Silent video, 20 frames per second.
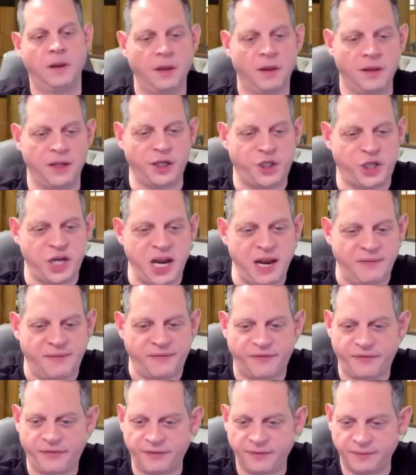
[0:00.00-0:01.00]
The
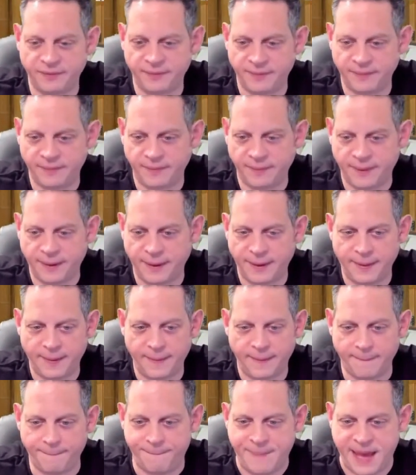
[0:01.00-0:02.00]
Chief.
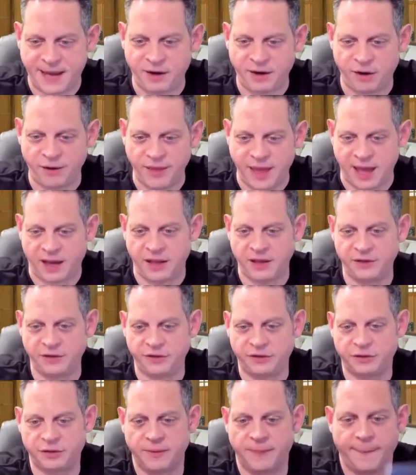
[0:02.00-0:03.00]
Bender, that
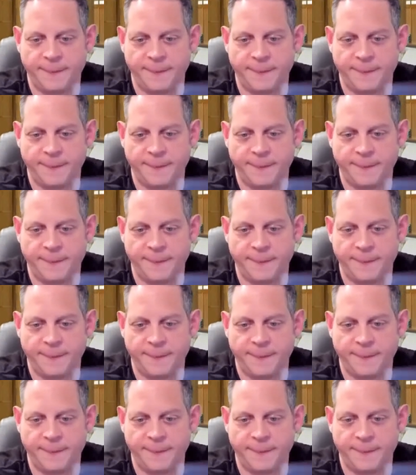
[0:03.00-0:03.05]
is.